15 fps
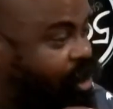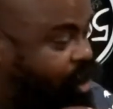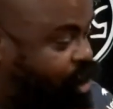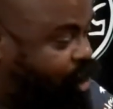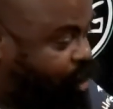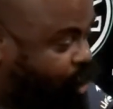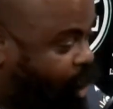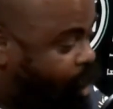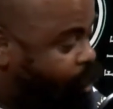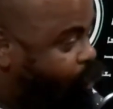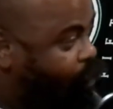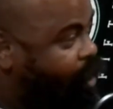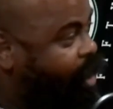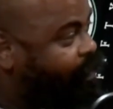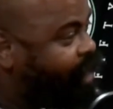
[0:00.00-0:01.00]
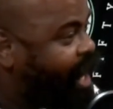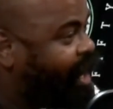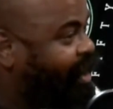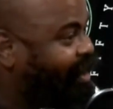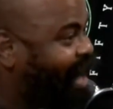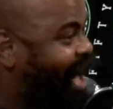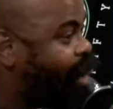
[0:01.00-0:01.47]
slow, that
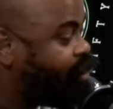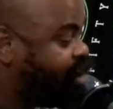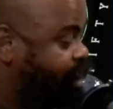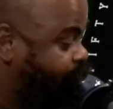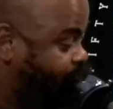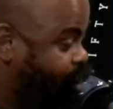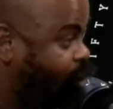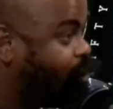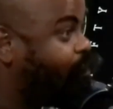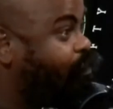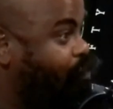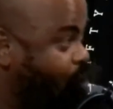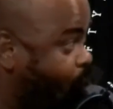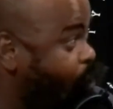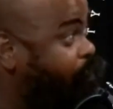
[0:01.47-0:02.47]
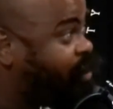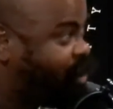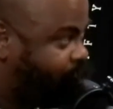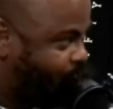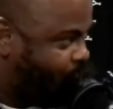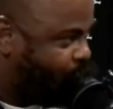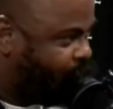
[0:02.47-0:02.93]
allows him to move
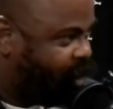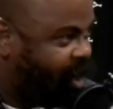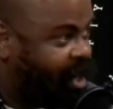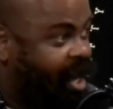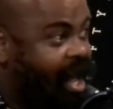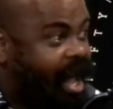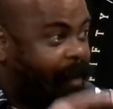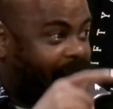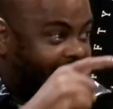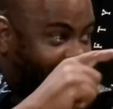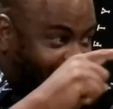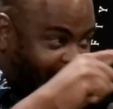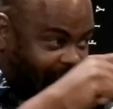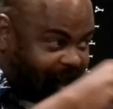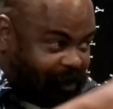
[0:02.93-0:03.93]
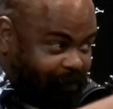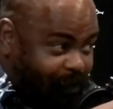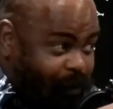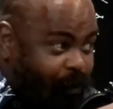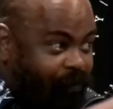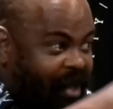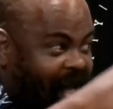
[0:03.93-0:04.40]
smoothly. Yeah. And because he's
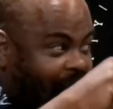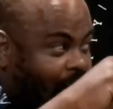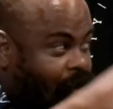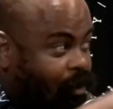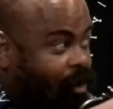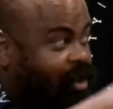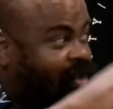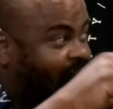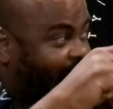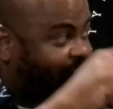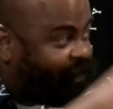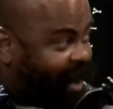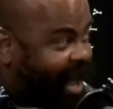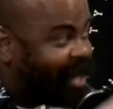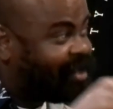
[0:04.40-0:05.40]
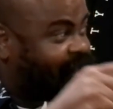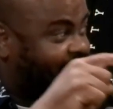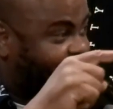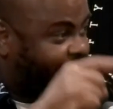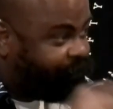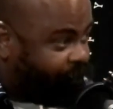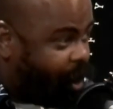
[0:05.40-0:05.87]
smooth, it looks fast
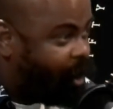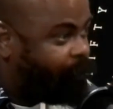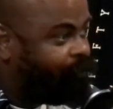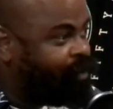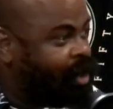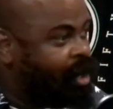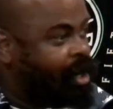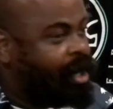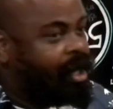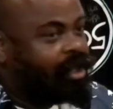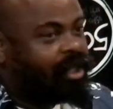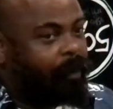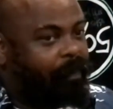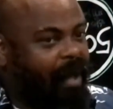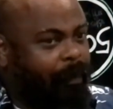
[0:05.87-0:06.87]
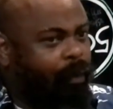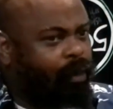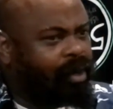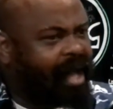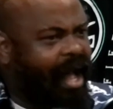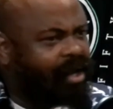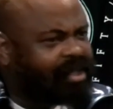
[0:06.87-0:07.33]
as fuck. So people
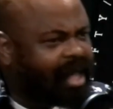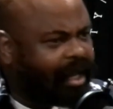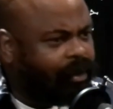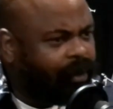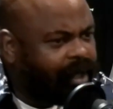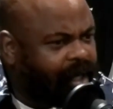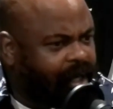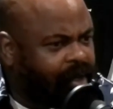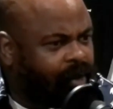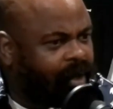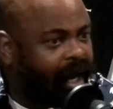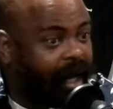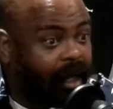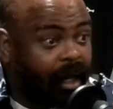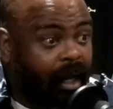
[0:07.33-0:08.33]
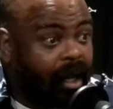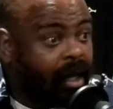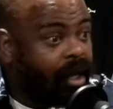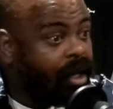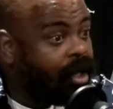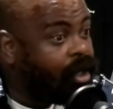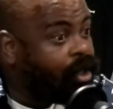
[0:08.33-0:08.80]
on the outside looking in, they're like,
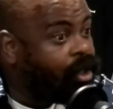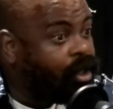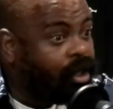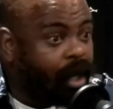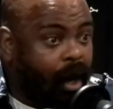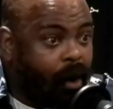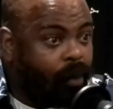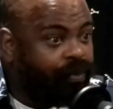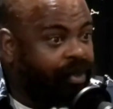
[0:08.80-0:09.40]
wow, yo,